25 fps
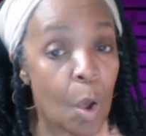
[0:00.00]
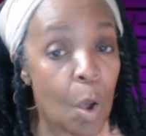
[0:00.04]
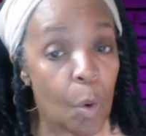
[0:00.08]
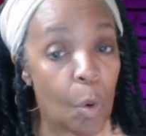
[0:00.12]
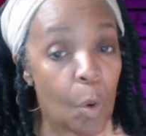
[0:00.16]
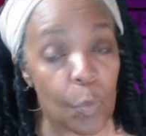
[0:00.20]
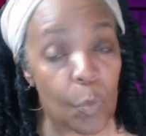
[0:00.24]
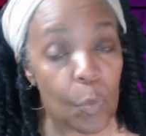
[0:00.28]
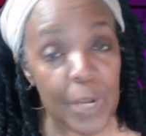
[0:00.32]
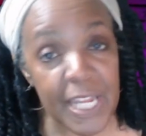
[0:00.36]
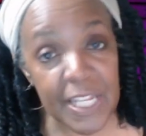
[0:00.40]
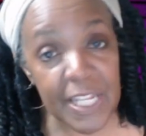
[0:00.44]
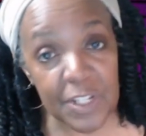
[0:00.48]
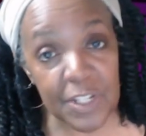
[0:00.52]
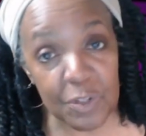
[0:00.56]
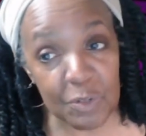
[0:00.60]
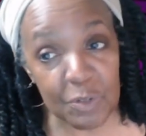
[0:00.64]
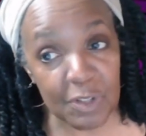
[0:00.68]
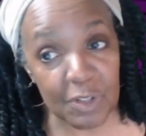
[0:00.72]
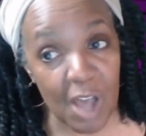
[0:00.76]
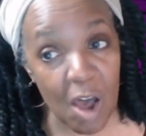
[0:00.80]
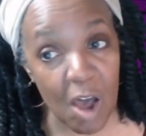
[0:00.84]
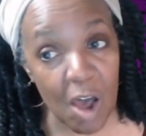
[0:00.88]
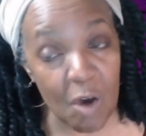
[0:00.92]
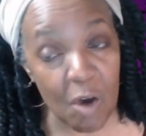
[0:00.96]
When you
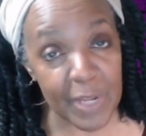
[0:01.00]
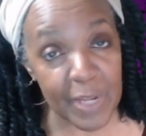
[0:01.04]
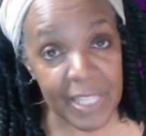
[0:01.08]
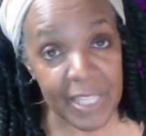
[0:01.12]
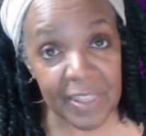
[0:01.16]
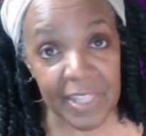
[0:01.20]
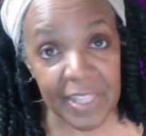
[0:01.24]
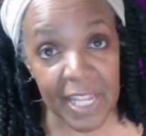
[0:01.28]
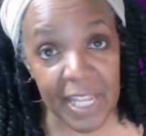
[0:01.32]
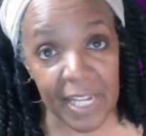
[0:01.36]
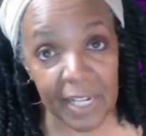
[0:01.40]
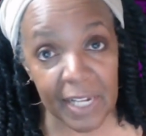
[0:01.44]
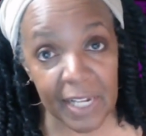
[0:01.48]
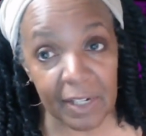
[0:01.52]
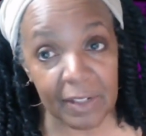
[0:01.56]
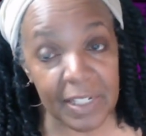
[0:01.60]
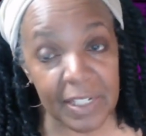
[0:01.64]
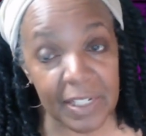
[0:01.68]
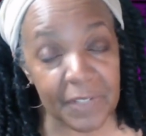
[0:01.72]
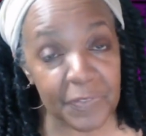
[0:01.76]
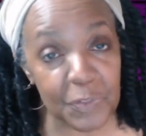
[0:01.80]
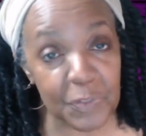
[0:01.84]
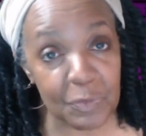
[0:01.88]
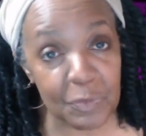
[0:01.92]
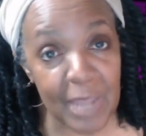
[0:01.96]
go in there,
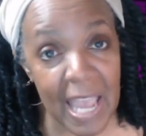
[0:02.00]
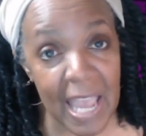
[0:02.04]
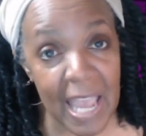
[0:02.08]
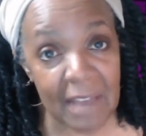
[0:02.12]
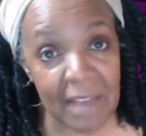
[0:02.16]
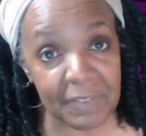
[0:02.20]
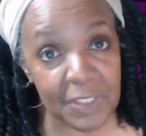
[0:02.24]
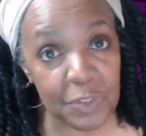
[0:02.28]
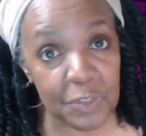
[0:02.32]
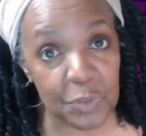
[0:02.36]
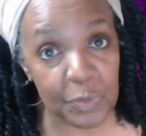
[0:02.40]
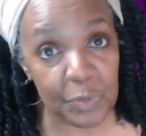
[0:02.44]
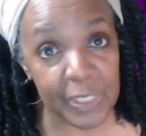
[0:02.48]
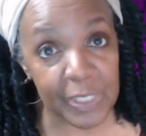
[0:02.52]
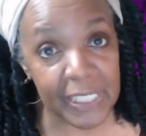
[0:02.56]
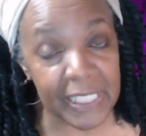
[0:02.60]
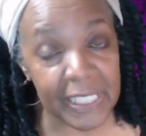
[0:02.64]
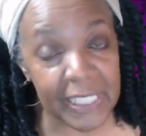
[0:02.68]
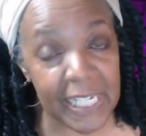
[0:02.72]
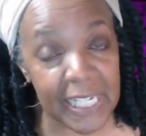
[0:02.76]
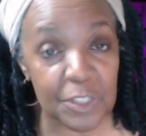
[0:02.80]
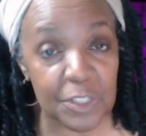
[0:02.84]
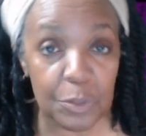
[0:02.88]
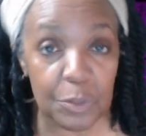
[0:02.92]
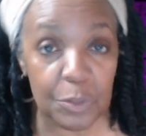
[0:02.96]
if you have a drink
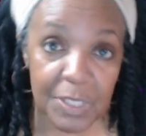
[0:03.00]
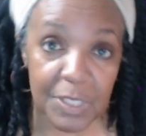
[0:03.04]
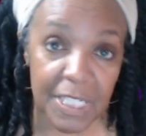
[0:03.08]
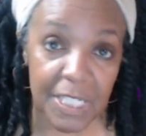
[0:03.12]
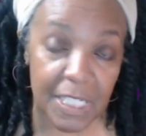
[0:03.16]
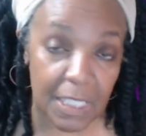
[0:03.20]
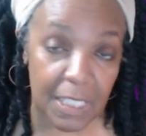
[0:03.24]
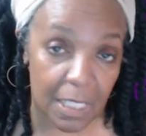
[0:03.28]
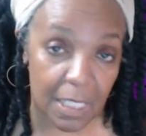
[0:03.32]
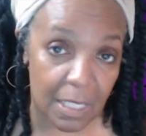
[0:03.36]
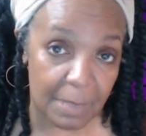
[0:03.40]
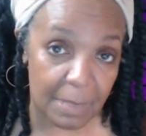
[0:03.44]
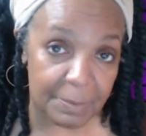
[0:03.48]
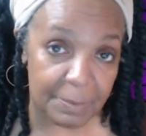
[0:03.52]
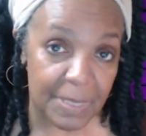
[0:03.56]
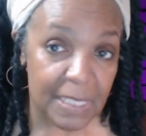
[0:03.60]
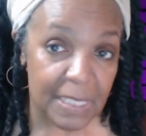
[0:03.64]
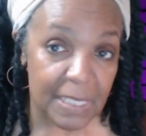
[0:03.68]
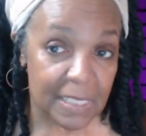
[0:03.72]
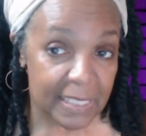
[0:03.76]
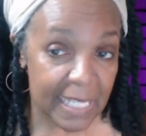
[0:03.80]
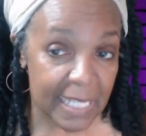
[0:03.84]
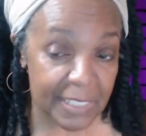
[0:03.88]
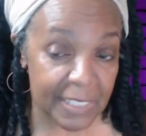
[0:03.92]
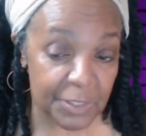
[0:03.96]
and you get up,
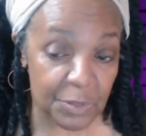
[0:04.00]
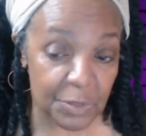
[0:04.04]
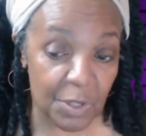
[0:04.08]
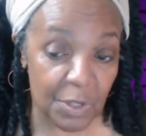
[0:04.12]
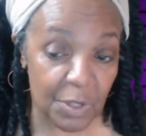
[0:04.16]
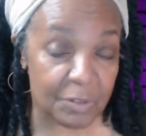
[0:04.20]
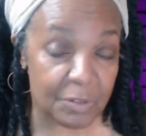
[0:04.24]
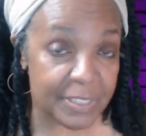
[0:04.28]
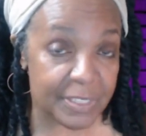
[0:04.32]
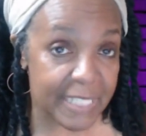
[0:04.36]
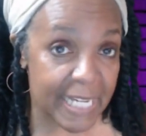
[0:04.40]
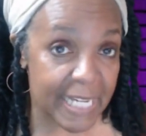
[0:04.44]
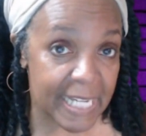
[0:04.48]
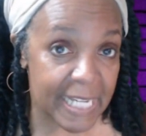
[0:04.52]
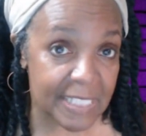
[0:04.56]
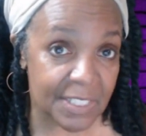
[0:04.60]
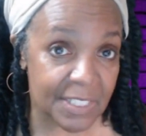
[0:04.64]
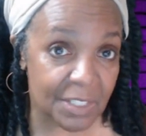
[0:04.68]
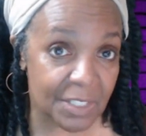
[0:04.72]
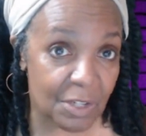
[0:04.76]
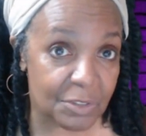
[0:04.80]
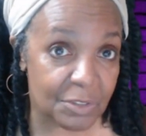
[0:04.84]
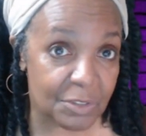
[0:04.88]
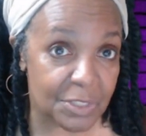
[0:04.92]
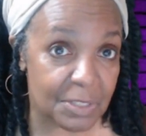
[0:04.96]
like you're going to dance
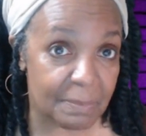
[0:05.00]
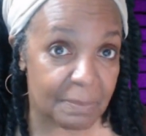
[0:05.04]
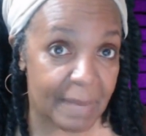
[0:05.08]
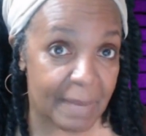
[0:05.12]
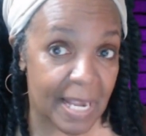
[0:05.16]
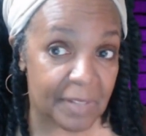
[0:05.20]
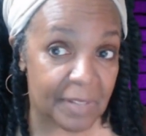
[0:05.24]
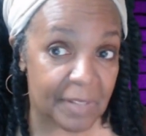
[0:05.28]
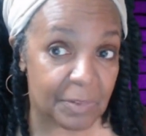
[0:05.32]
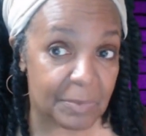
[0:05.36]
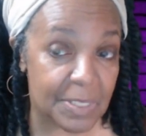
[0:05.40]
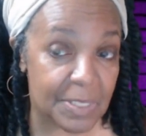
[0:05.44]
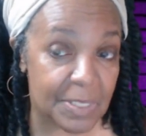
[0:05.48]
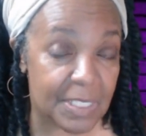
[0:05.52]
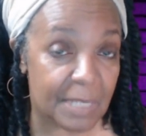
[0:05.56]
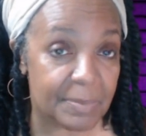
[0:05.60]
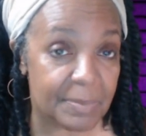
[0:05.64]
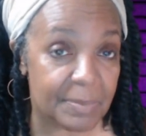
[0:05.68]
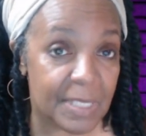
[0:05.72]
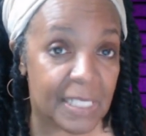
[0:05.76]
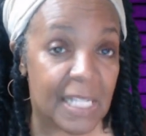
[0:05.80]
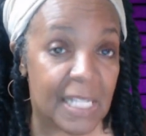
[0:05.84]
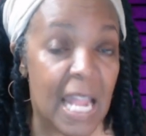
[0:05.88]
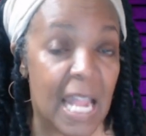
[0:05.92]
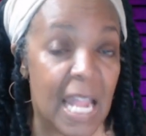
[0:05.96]
or go to the bathroom or
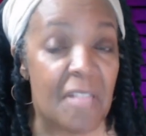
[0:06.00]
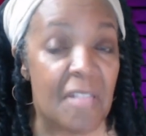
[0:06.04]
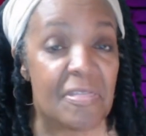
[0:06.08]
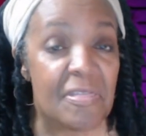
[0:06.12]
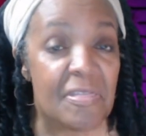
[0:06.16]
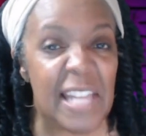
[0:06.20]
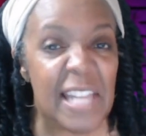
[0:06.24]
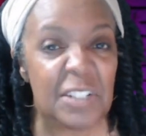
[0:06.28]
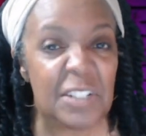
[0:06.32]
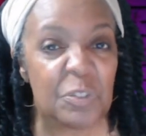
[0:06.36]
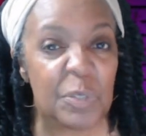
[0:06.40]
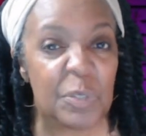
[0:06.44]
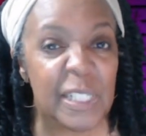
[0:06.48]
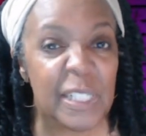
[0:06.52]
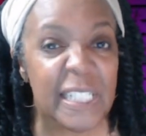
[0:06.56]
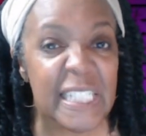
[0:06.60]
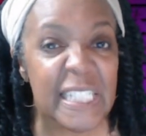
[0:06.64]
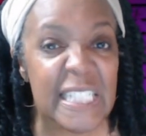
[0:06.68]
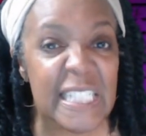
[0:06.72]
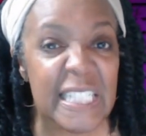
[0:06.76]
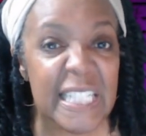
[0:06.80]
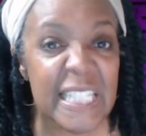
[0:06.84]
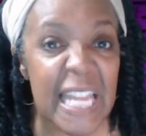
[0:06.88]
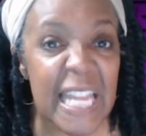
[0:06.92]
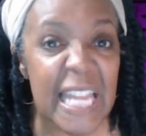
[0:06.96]
something, that drink
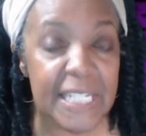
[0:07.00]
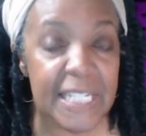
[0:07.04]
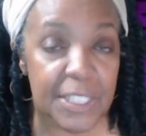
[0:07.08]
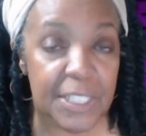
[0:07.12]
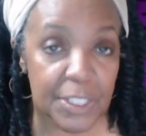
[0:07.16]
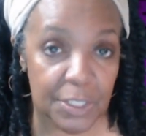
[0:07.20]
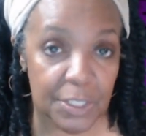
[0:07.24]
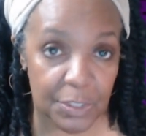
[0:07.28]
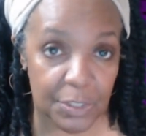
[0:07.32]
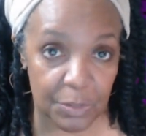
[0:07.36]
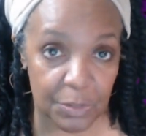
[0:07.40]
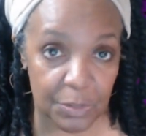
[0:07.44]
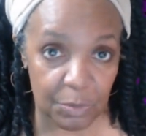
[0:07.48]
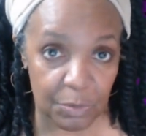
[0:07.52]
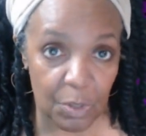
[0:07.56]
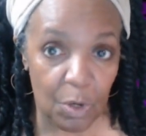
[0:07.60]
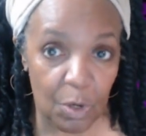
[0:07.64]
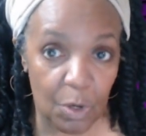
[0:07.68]
is dead to you.